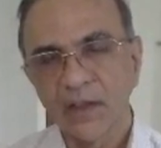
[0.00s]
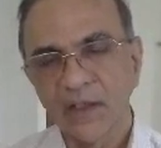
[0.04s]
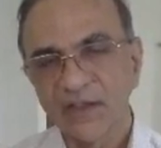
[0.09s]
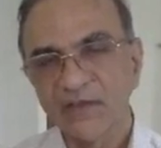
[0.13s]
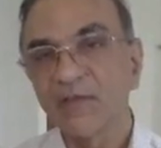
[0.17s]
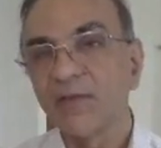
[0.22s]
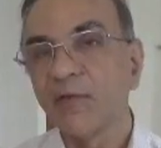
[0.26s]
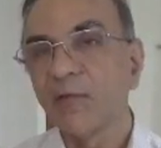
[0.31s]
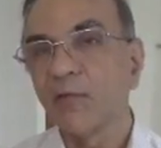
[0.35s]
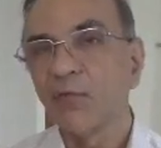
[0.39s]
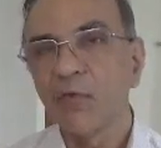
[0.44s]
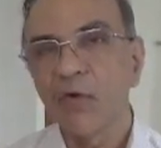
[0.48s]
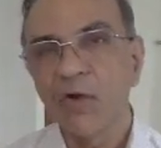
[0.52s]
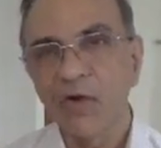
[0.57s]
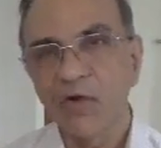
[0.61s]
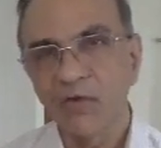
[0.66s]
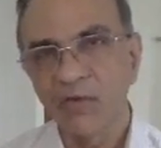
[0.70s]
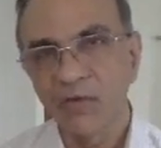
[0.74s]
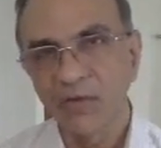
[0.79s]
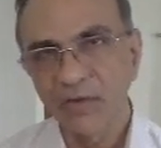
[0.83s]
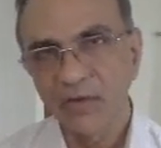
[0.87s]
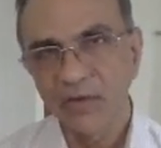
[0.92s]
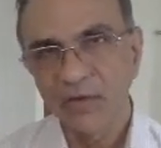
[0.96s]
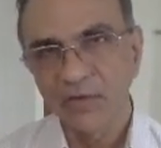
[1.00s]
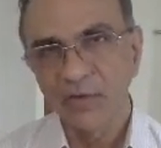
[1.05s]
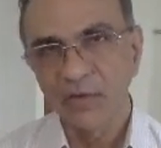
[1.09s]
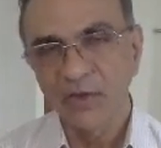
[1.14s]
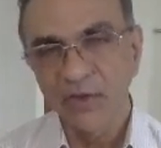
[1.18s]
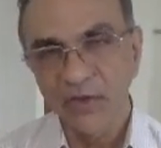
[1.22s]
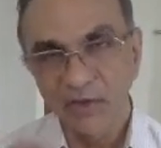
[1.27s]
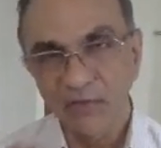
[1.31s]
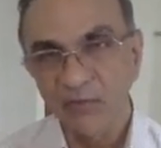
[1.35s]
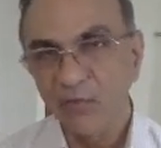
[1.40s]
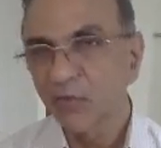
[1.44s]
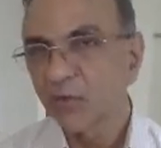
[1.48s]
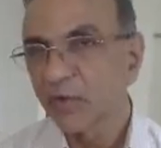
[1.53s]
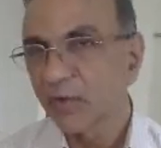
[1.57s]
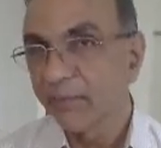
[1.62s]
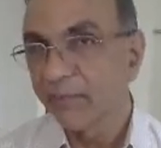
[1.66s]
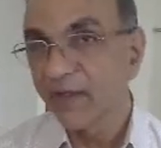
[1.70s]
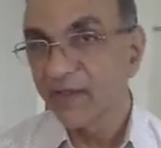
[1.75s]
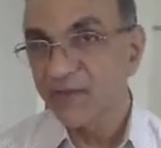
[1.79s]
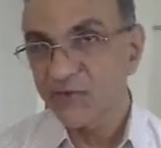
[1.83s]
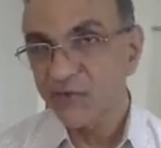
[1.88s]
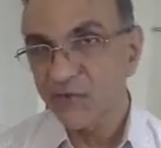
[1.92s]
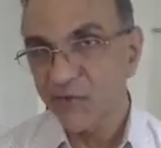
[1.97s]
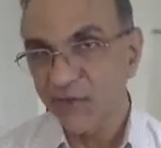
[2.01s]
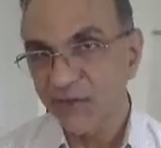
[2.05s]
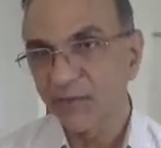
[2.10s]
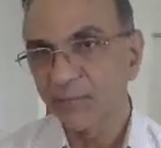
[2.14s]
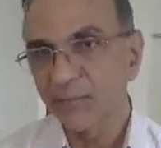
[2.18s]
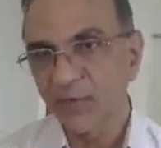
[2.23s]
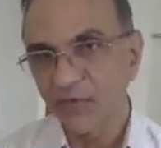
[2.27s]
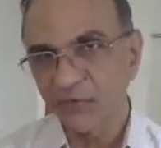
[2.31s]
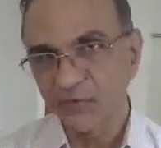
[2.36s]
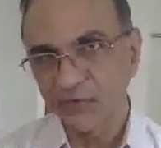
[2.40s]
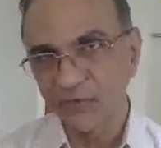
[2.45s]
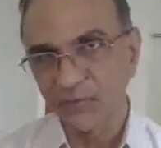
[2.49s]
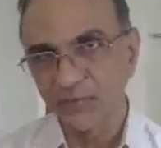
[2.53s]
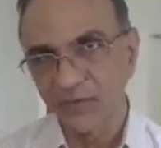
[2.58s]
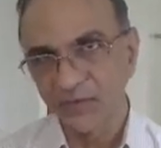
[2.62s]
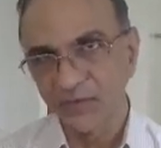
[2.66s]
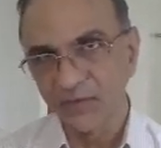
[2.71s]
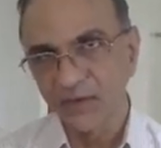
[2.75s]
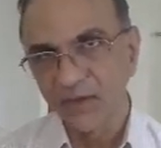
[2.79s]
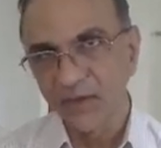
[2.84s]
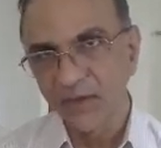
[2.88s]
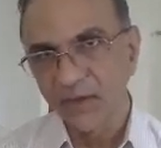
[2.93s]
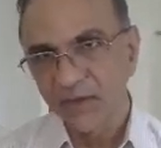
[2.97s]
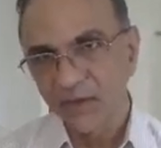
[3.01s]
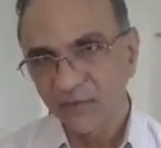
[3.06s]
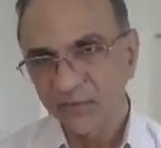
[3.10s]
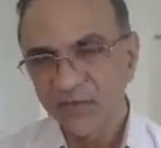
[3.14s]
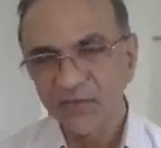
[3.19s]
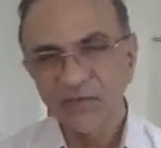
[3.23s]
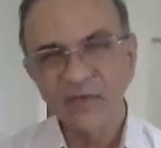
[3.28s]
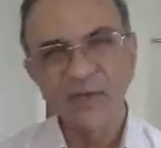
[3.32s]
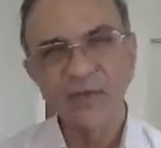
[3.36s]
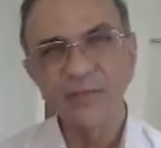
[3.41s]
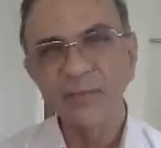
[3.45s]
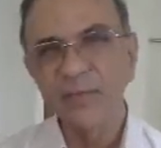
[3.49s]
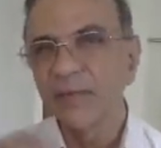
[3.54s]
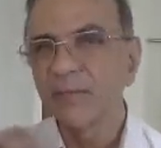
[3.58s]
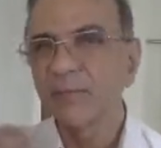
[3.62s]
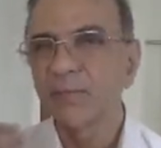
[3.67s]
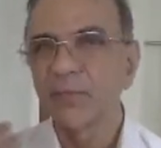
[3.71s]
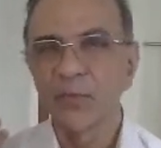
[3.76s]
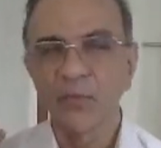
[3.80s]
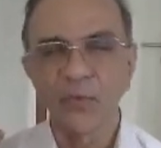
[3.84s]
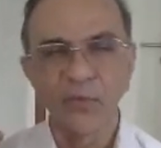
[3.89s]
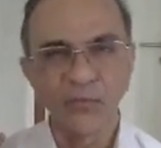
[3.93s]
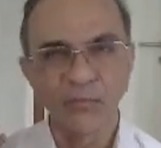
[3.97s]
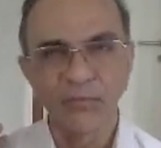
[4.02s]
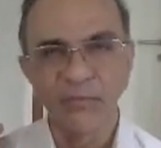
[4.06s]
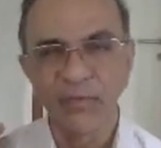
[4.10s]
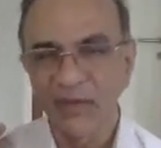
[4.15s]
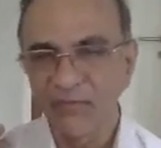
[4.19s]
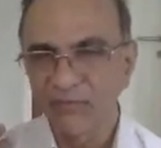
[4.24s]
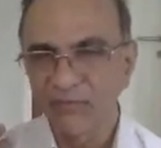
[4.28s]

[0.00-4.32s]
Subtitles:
evolved to give you the best strength possible. Now, this has been proved by